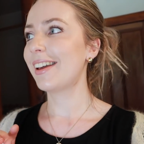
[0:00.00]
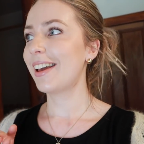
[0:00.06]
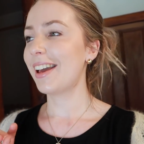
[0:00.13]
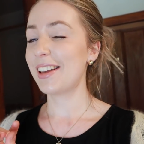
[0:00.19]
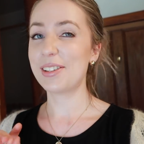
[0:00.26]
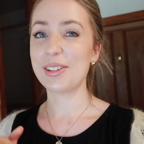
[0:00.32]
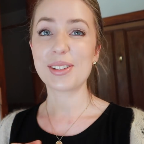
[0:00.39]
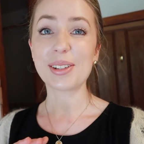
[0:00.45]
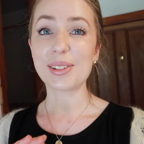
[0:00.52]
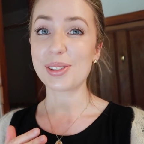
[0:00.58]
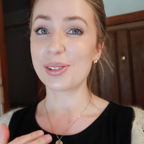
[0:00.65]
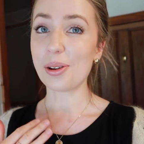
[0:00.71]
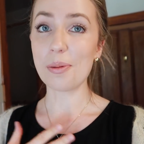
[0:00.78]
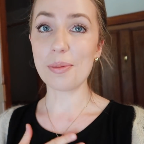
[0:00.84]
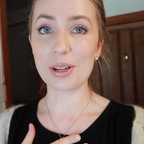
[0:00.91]
it's just
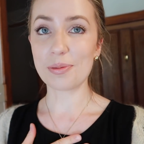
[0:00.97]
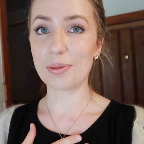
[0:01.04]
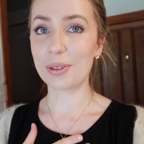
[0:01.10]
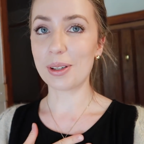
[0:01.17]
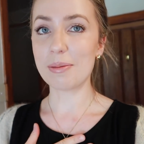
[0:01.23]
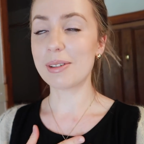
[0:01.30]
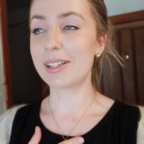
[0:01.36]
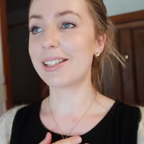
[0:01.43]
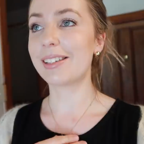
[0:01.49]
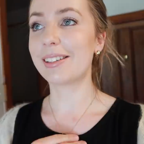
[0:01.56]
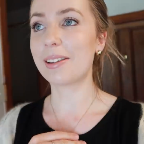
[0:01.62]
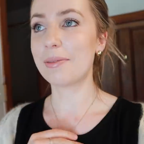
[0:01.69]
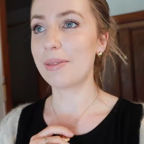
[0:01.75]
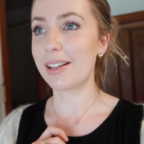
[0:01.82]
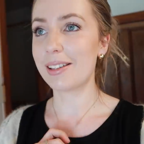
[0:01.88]
so much more limited
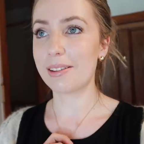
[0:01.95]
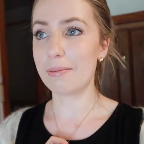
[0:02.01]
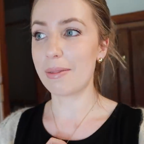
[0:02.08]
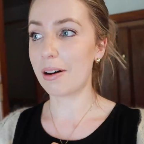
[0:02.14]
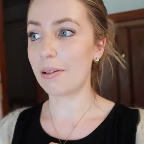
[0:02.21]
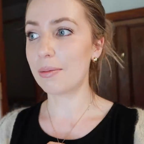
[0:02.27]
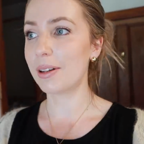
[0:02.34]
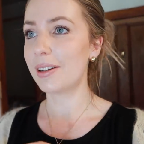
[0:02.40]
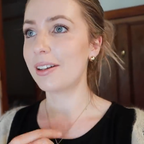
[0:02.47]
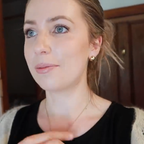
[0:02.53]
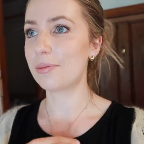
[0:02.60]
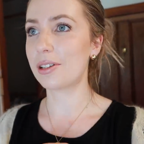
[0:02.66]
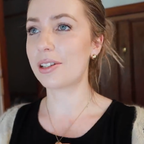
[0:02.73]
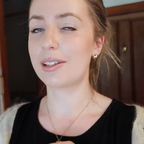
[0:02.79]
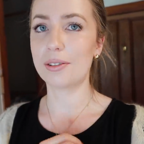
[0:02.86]
compared to Melbourne.
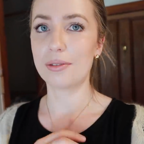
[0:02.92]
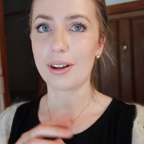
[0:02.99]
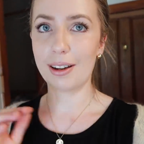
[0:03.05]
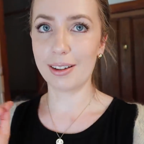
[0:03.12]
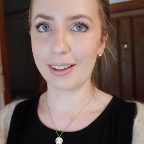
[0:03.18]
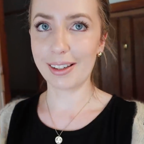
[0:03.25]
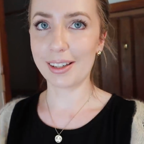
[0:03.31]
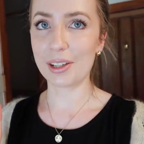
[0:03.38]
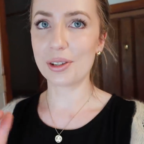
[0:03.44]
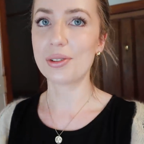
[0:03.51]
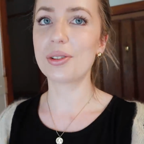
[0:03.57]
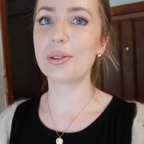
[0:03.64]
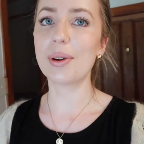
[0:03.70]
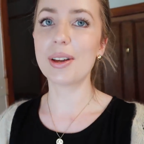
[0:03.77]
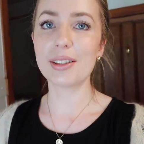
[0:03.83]
I'm just still kind of getting
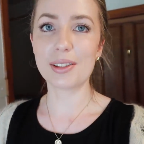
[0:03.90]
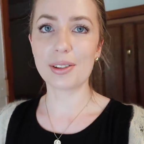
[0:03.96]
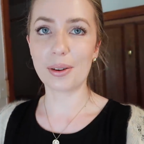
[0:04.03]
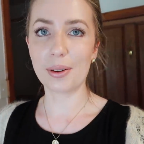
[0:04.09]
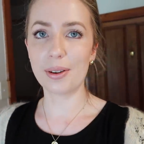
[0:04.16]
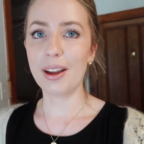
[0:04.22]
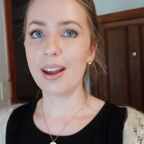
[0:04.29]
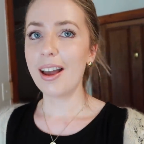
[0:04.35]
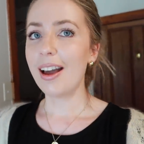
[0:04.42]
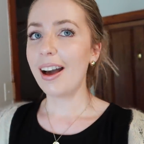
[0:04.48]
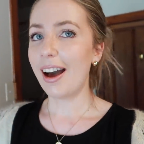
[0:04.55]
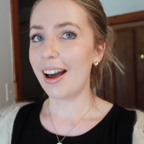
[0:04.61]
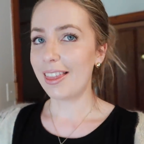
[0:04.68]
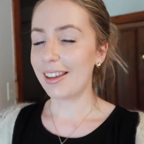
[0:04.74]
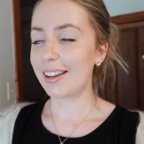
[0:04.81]
used to it, so
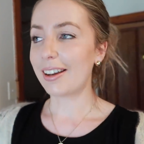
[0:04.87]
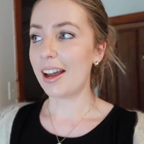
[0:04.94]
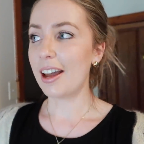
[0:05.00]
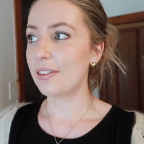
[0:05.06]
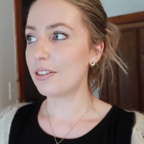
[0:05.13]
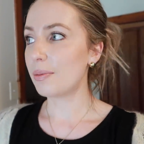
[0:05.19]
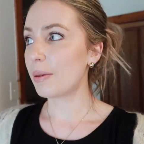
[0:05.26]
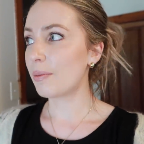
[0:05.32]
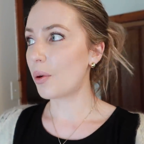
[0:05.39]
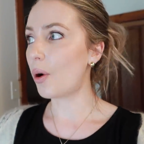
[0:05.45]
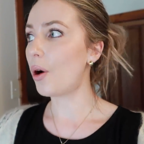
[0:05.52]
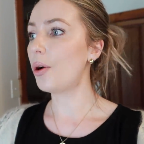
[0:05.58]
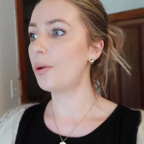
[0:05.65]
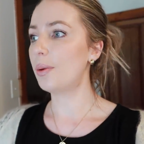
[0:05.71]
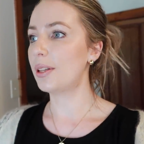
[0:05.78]
I think I have to be
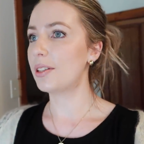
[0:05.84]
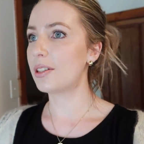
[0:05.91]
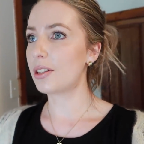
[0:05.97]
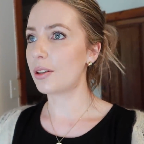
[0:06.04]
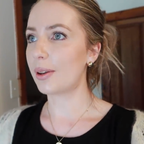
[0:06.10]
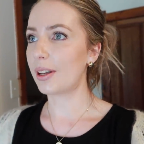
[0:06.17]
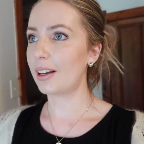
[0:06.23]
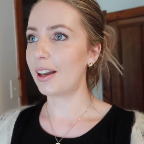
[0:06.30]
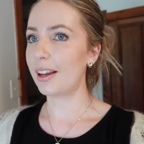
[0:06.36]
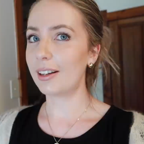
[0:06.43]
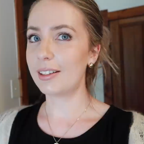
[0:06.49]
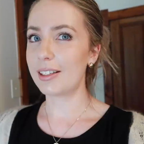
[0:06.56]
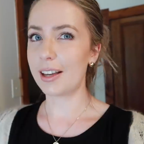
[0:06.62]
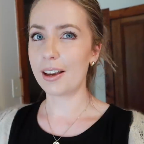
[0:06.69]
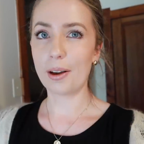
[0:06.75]
more open to doing
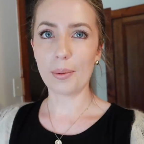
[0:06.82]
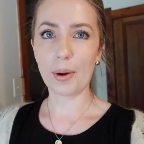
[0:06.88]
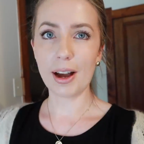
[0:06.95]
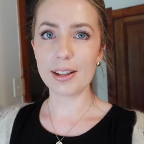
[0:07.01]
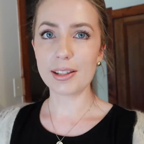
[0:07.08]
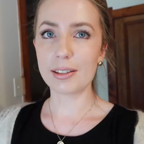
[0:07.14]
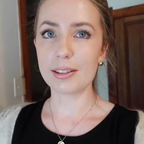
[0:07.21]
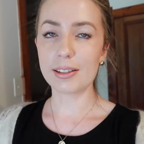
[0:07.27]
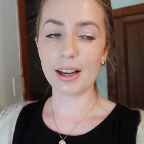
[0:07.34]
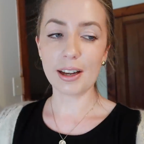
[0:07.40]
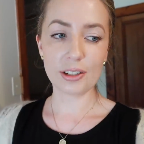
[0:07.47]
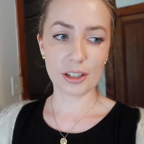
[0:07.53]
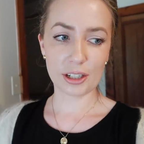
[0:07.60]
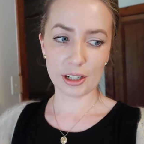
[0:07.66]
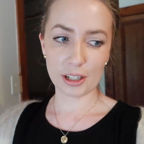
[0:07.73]
like D I Ys and
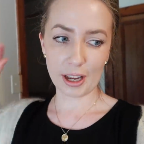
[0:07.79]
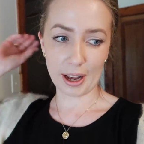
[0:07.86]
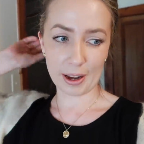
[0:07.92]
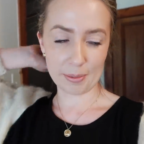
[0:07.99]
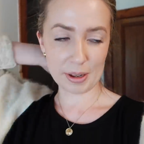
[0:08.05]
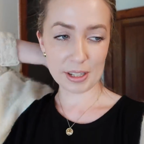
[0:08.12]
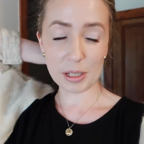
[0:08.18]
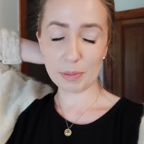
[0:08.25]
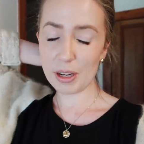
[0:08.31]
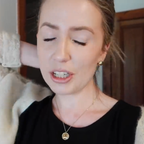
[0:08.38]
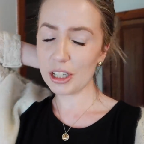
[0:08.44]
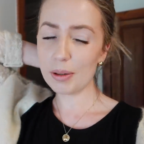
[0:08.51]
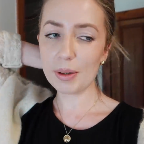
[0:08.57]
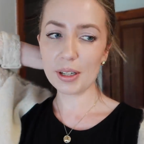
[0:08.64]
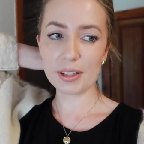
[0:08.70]
such, um,
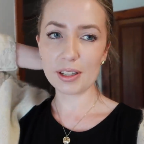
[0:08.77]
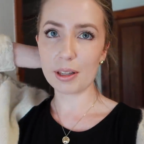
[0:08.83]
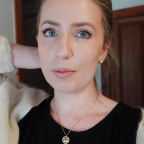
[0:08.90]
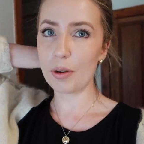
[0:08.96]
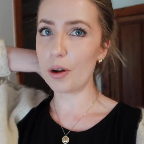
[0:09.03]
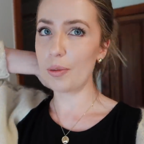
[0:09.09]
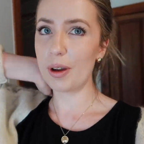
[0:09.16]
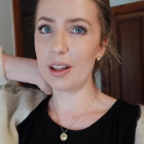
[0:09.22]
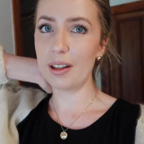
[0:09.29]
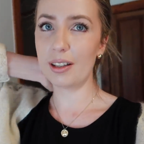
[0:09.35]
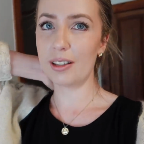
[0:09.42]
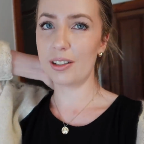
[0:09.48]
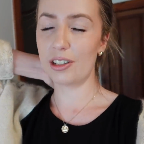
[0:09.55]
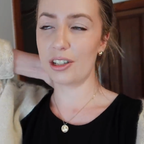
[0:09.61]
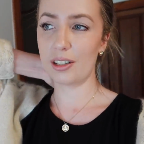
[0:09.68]
especially because at the moment
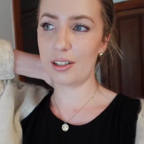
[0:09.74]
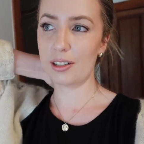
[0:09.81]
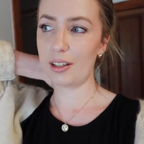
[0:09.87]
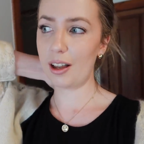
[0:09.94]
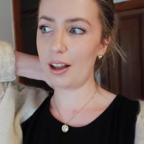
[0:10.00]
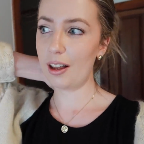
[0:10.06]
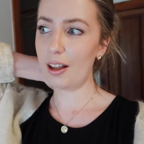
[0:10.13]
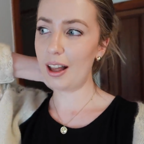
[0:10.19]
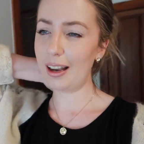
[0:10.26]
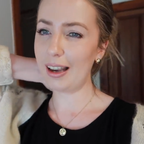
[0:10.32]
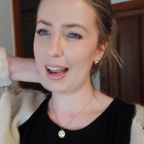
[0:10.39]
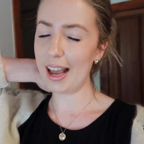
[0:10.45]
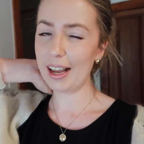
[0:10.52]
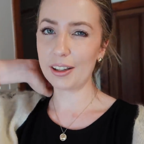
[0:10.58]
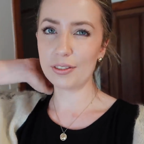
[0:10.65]
there's just
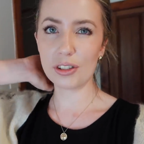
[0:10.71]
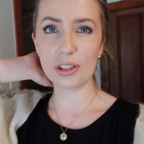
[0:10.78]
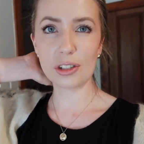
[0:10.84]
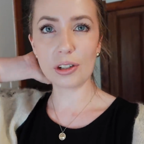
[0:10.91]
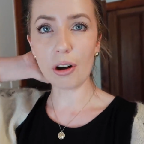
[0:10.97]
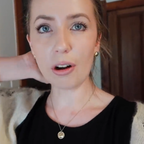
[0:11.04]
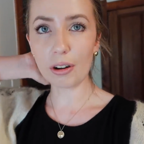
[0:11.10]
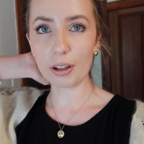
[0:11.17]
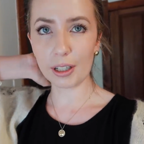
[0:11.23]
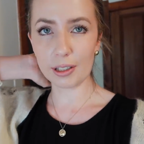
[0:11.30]
lack of stock